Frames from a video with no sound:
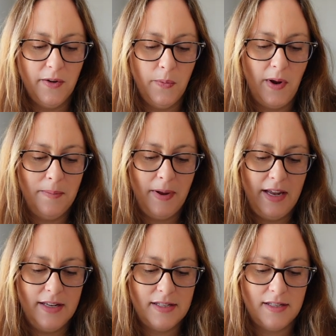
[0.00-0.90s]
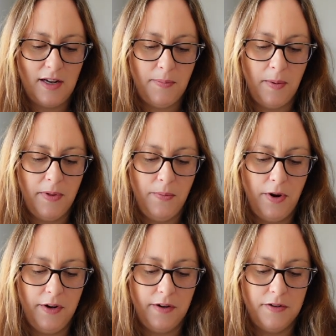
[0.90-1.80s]
on one piece, I probably
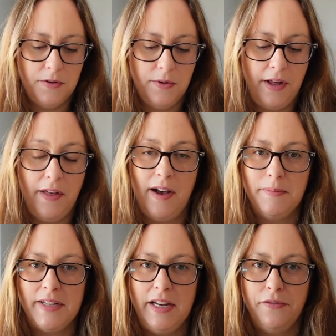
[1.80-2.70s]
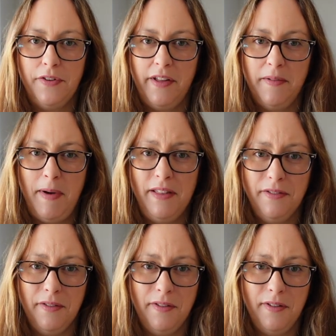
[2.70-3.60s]
won't do another update for another
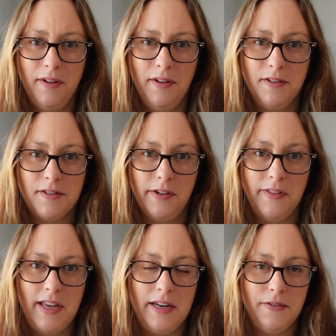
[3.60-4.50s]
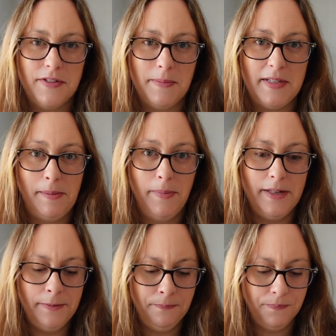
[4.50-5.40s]
month. So at the end of September,